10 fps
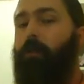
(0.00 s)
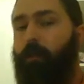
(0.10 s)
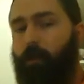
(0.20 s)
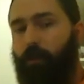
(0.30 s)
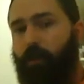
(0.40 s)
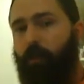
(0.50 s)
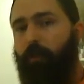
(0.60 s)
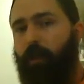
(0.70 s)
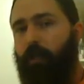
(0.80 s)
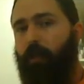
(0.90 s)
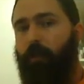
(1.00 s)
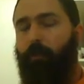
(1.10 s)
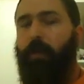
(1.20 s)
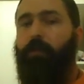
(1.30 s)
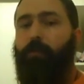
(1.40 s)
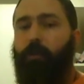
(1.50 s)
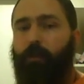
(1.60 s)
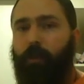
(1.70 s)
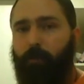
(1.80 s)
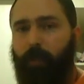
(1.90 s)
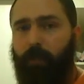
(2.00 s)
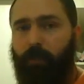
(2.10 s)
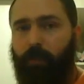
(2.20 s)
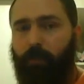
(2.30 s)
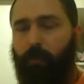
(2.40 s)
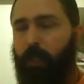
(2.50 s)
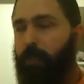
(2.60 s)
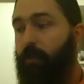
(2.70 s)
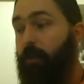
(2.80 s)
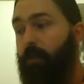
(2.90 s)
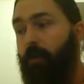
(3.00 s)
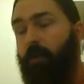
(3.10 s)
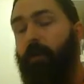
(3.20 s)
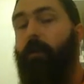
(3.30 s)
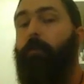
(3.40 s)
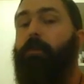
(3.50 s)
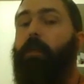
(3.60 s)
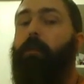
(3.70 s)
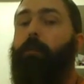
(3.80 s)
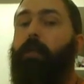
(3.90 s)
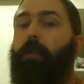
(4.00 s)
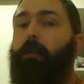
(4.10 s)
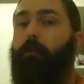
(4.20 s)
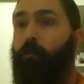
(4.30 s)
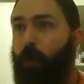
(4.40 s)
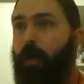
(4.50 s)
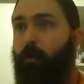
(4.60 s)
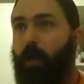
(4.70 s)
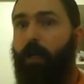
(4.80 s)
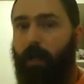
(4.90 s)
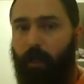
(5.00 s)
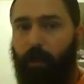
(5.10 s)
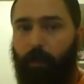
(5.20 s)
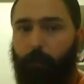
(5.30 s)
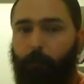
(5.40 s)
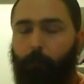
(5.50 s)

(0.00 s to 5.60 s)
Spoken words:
you're so thick that your range of motion on bench is 3 inches, all your numbers can be way, way higher.